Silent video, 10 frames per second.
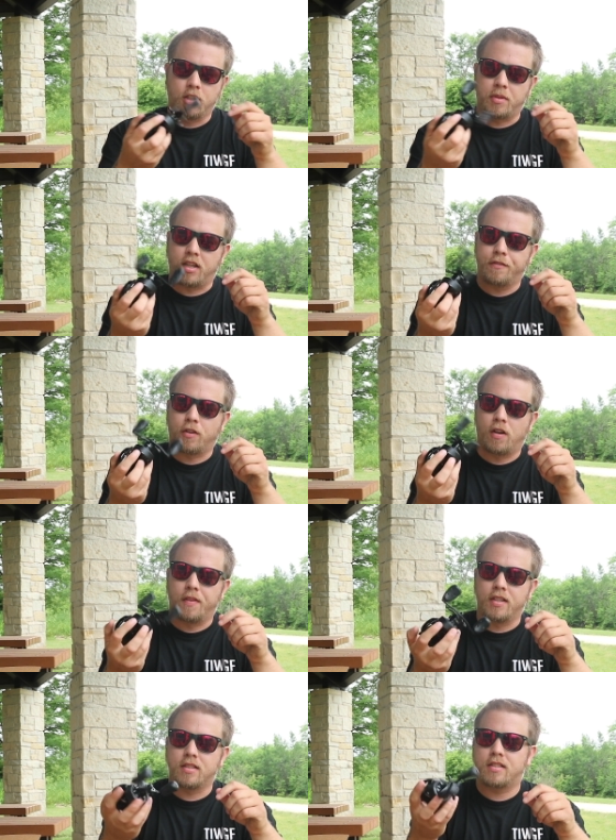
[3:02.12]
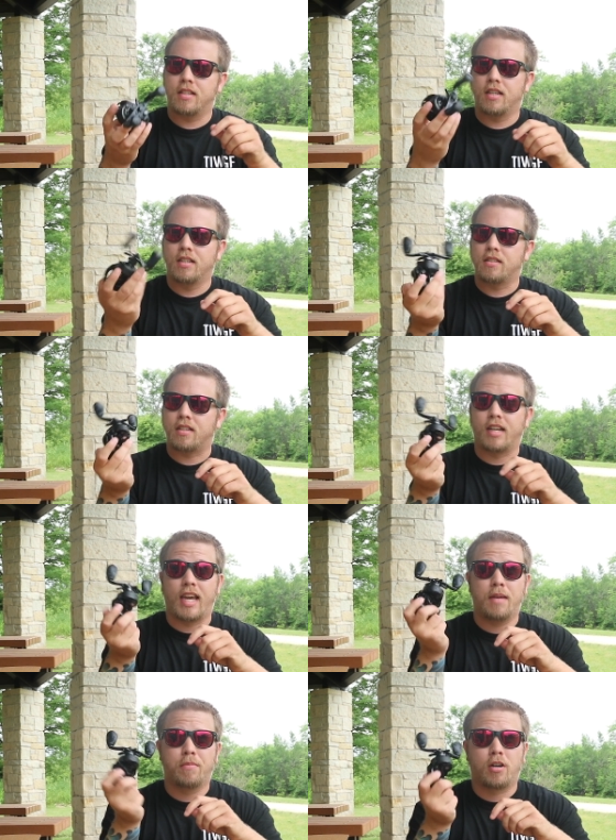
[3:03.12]
little bit of info on these. This is an
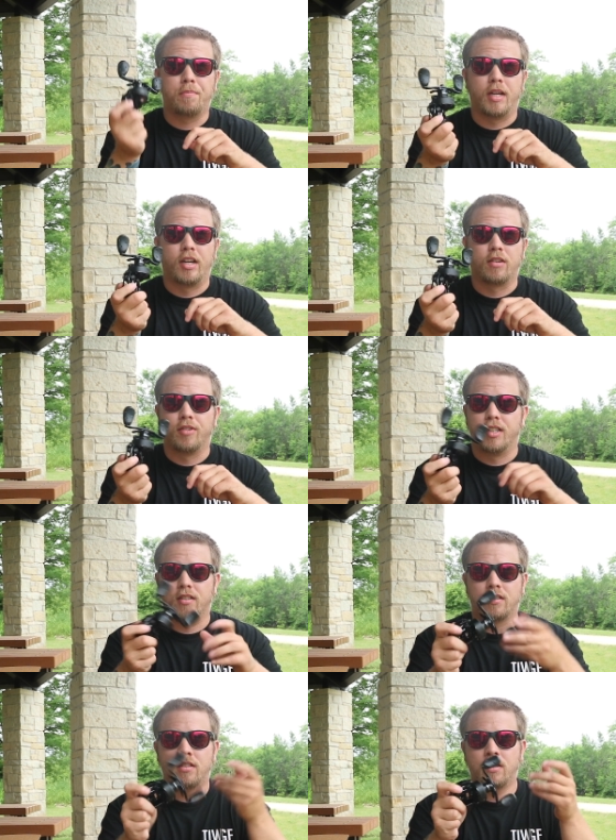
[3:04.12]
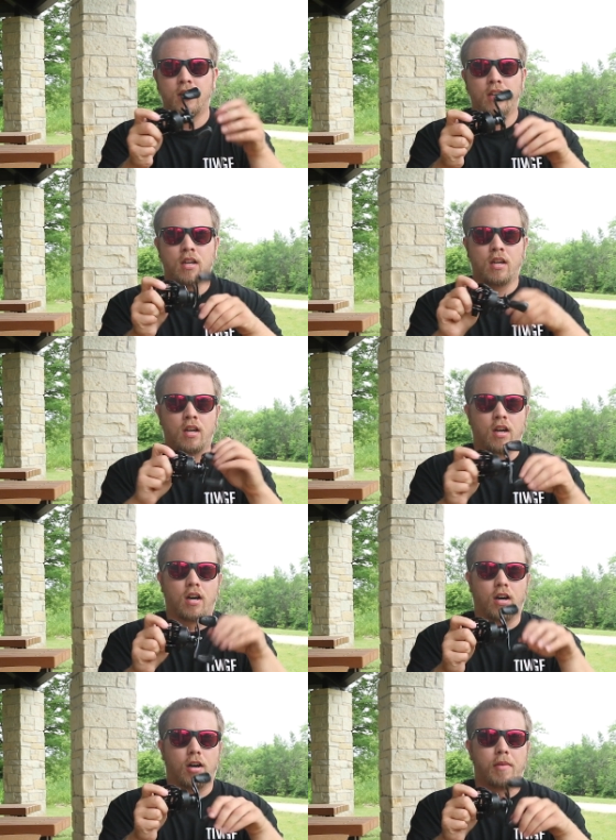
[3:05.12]
8-ball bearing reel.
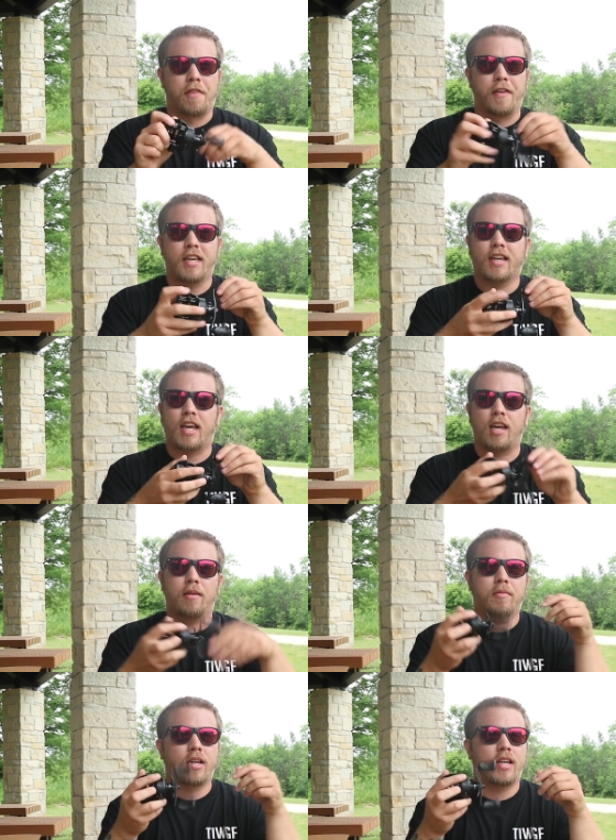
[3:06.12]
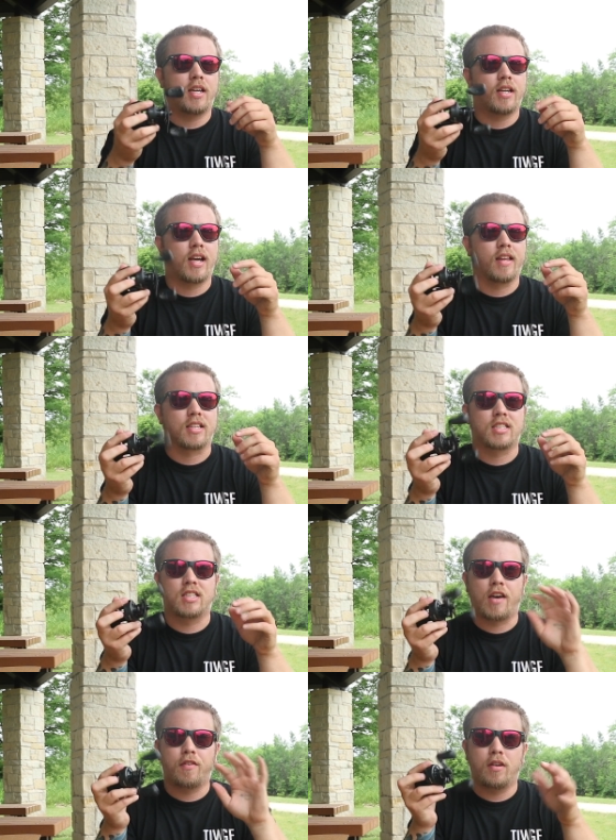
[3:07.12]
I think it came in at like
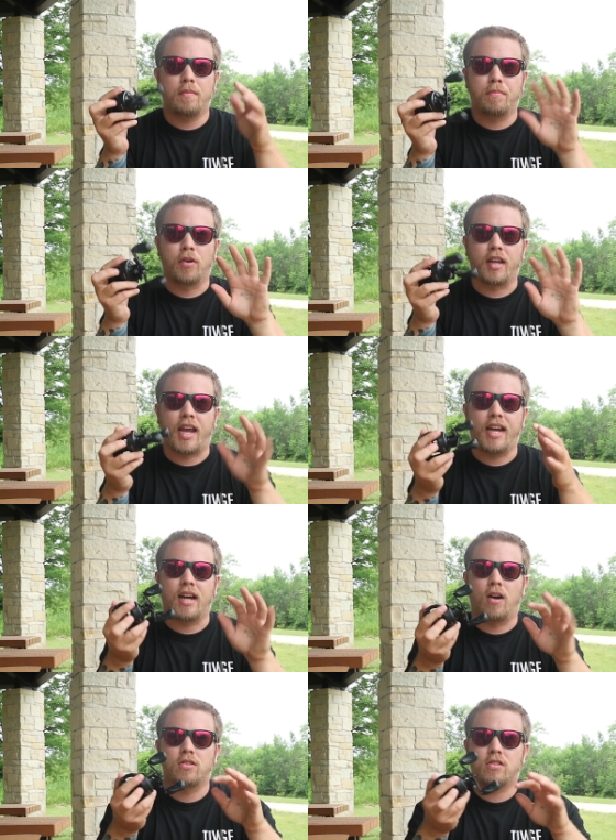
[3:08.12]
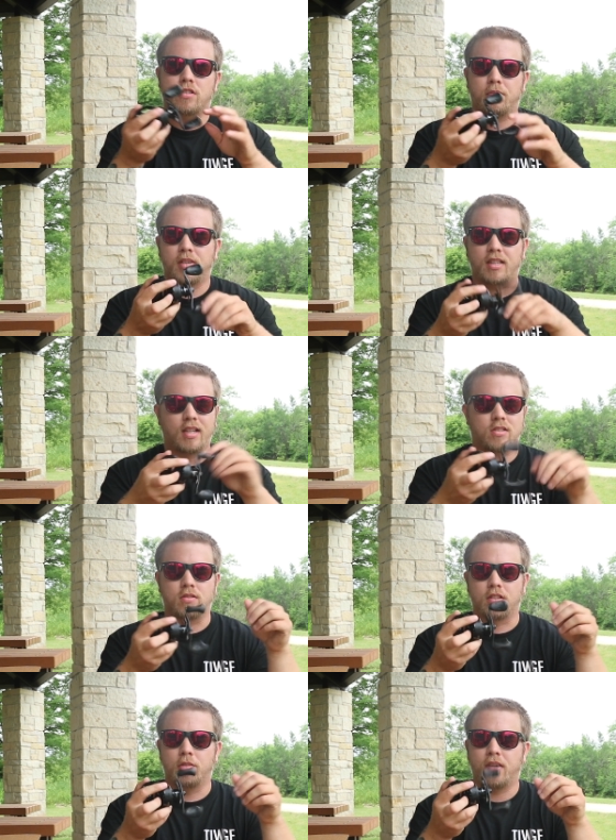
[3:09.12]
7.8 ounces or something like that,
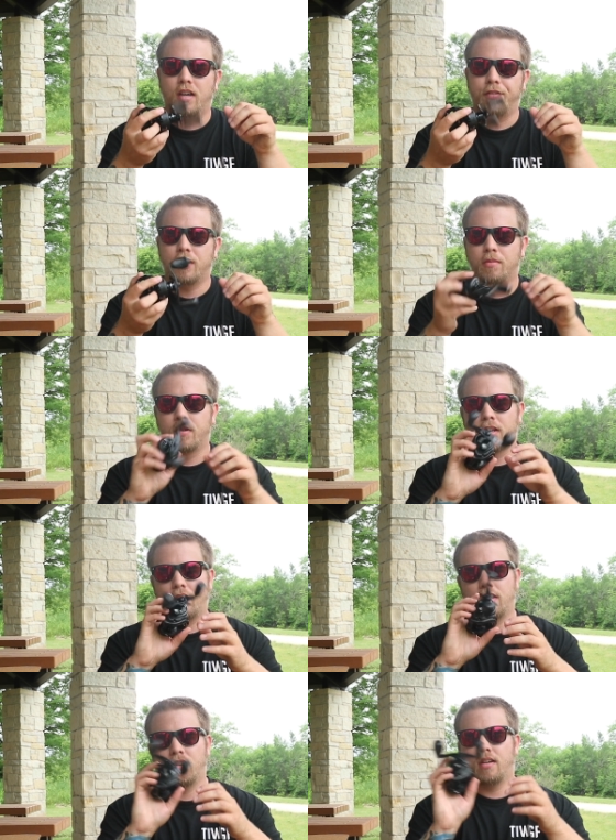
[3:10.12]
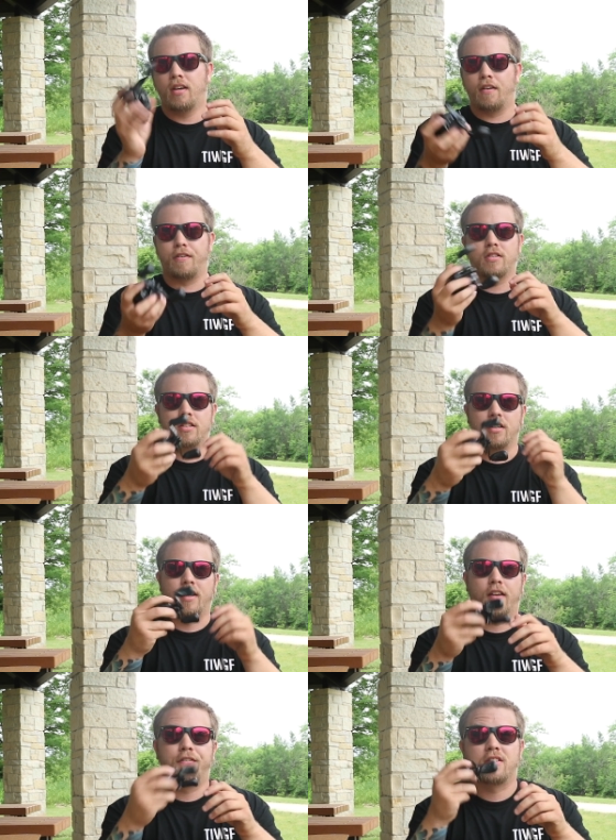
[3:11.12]
so it's a little bit heavier, but it feels
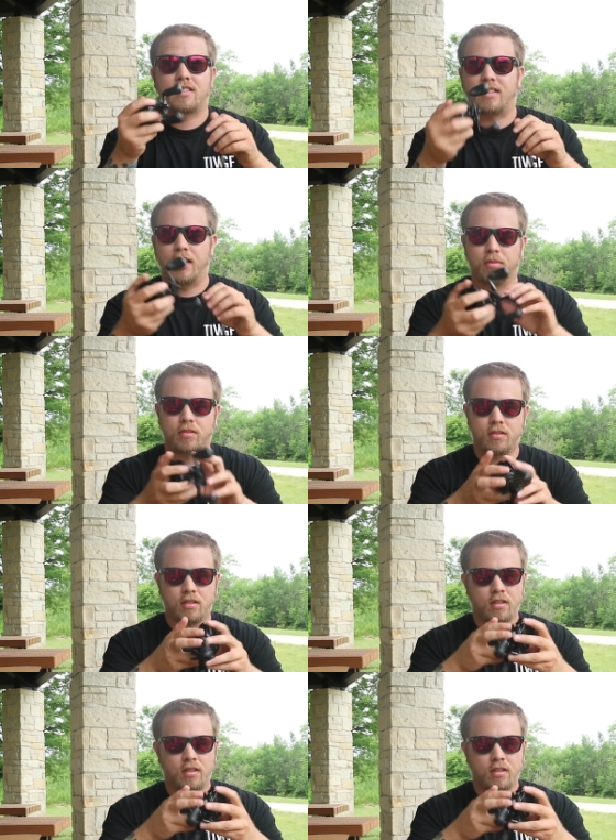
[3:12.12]
good. Like, it feels stable.